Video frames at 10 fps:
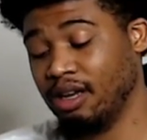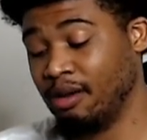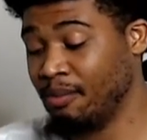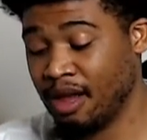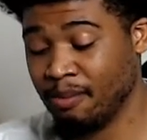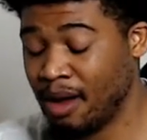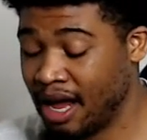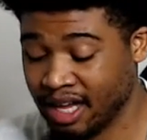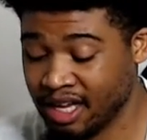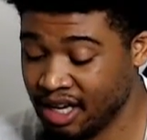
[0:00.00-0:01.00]
I mean, my
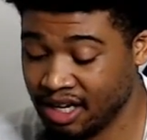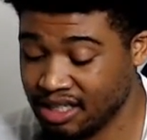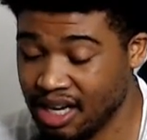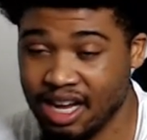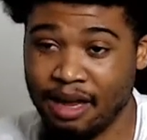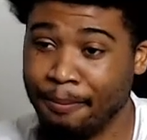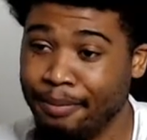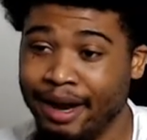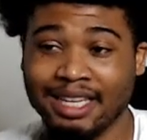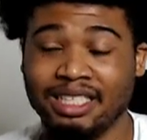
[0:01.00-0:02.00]
goodness. And
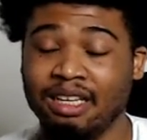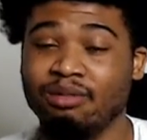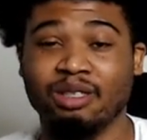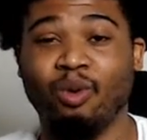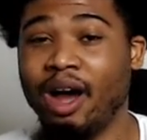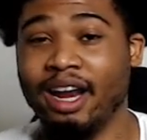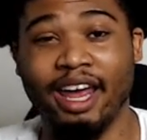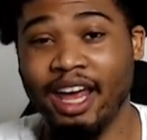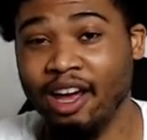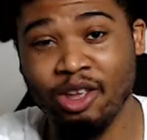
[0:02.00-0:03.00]
Brad Stevens, why the
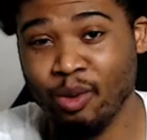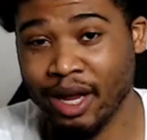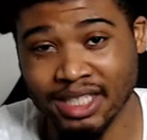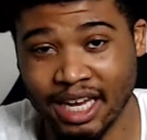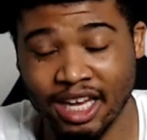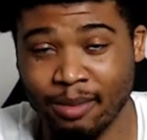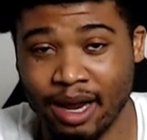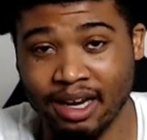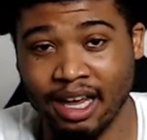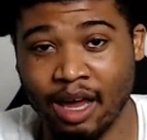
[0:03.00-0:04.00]
hell you ain't take him out
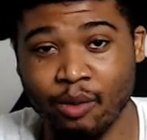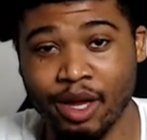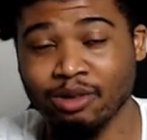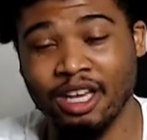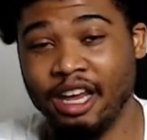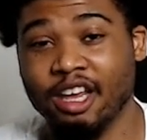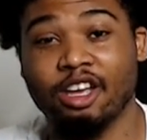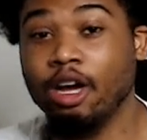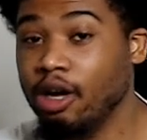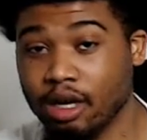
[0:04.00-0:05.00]
the game when he was getting
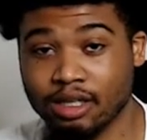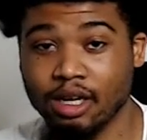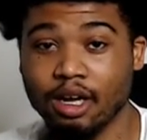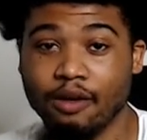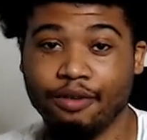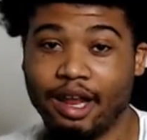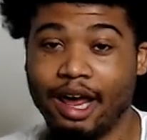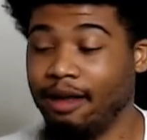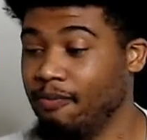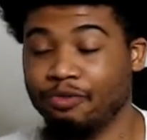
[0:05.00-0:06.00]
cooked for
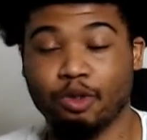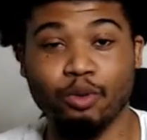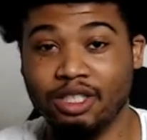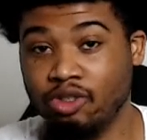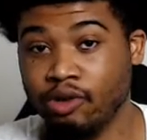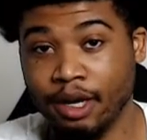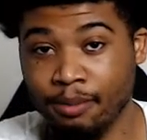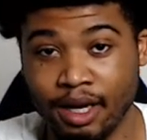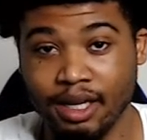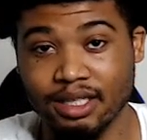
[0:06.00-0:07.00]
like 3 straight
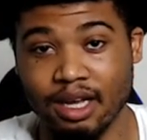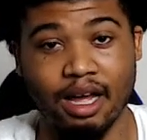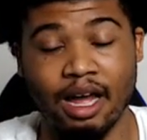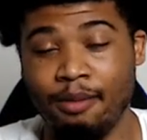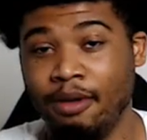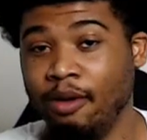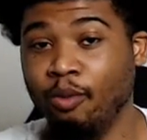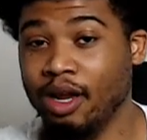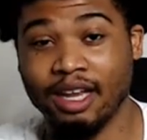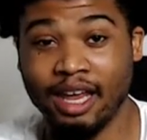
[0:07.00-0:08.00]
minutes? I mean,
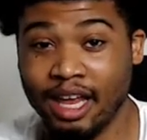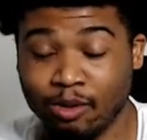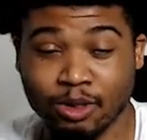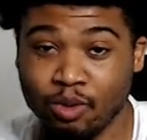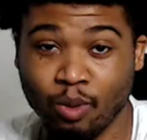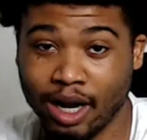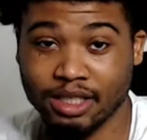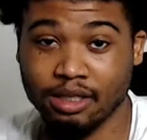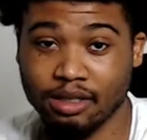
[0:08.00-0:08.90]
what the hell was you watching?